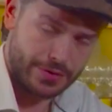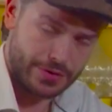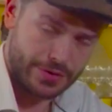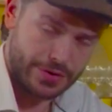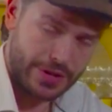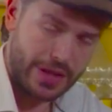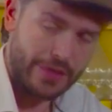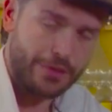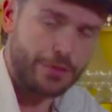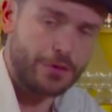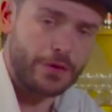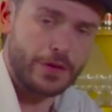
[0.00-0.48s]

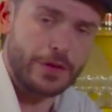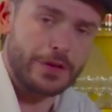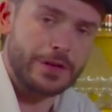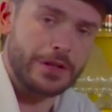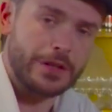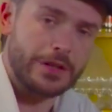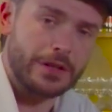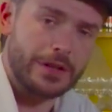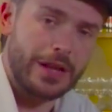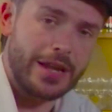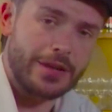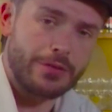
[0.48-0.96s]
different
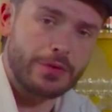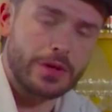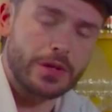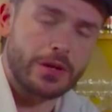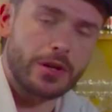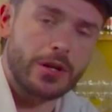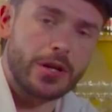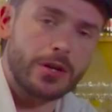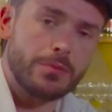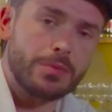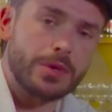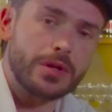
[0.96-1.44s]
in that
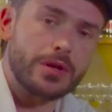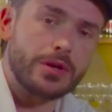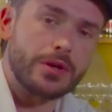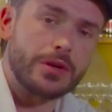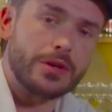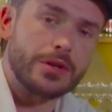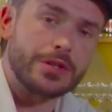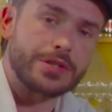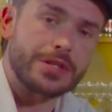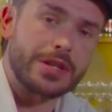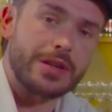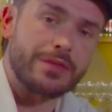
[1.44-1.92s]
regard
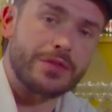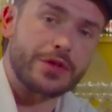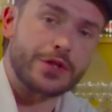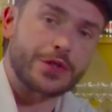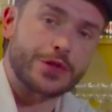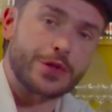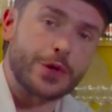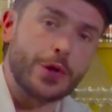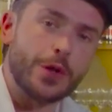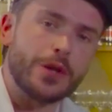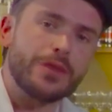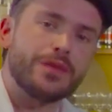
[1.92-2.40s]
because they have a
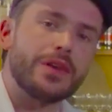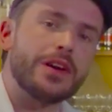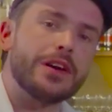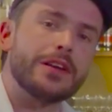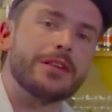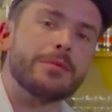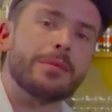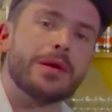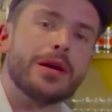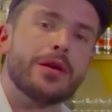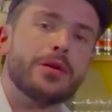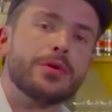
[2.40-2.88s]
certified
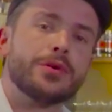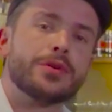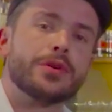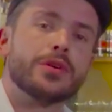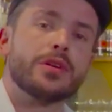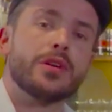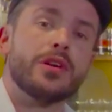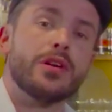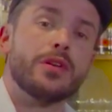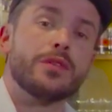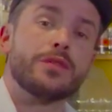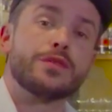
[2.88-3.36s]
amount
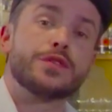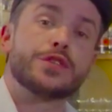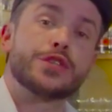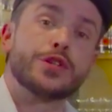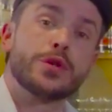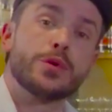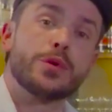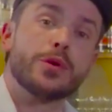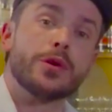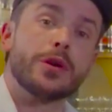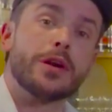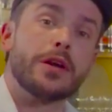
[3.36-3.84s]
of
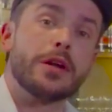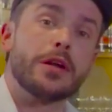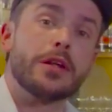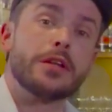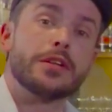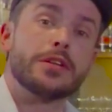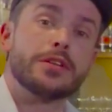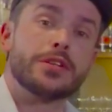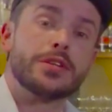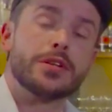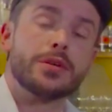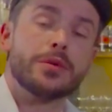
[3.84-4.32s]
sugar
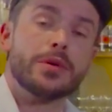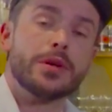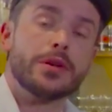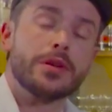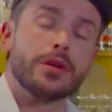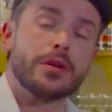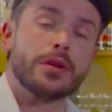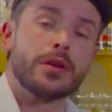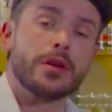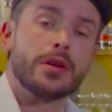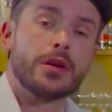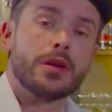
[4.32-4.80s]
to it.
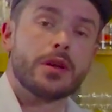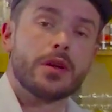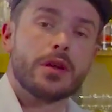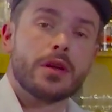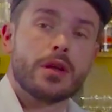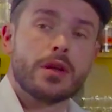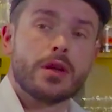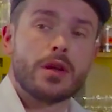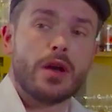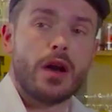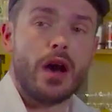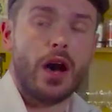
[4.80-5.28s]

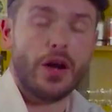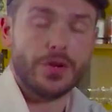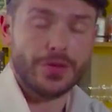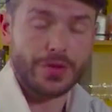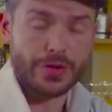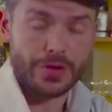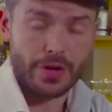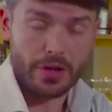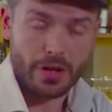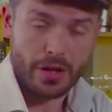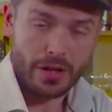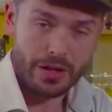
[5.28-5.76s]
Under
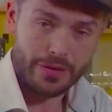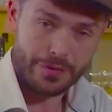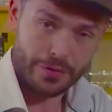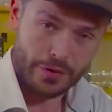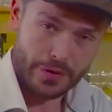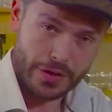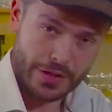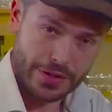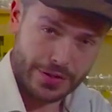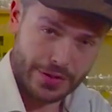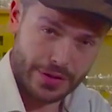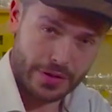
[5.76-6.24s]
the law,
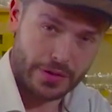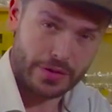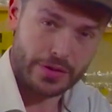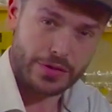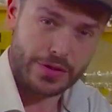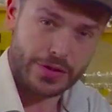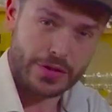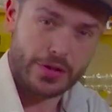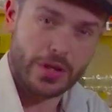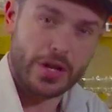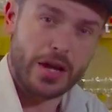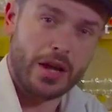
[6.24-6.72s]
for
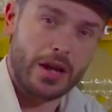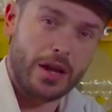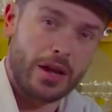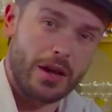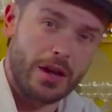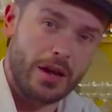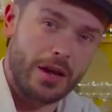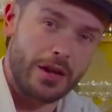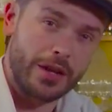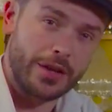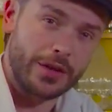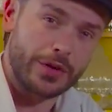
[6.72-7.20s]
instance,
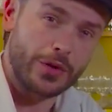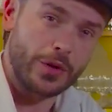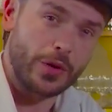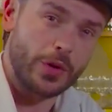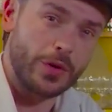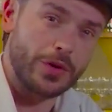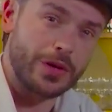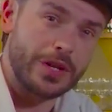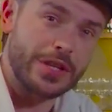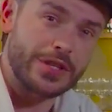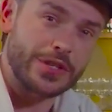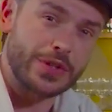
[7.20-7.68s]
a
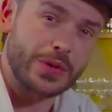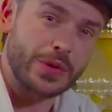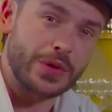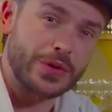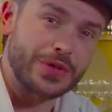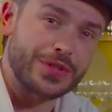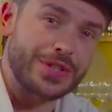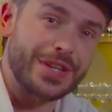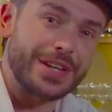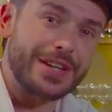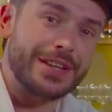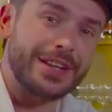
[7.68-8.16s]
liqueur needs to
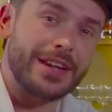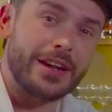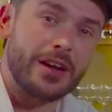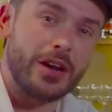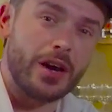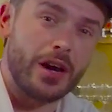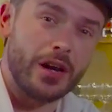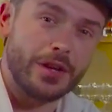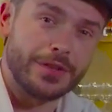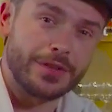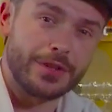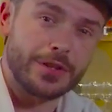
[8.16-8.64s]
contain
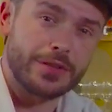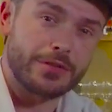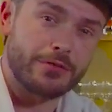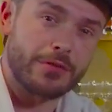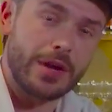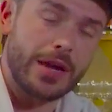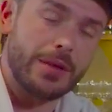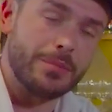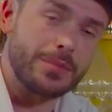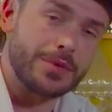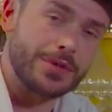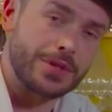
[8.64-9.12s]
100
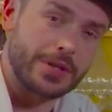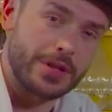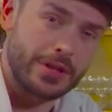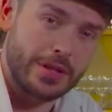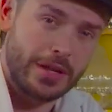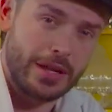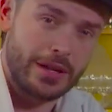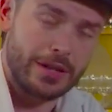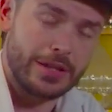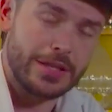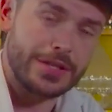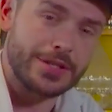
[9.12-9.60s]
grams
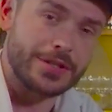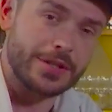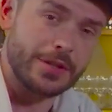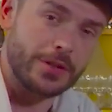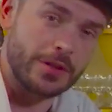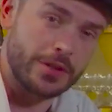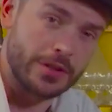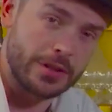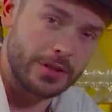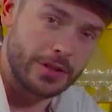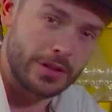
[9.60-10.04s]
a liter.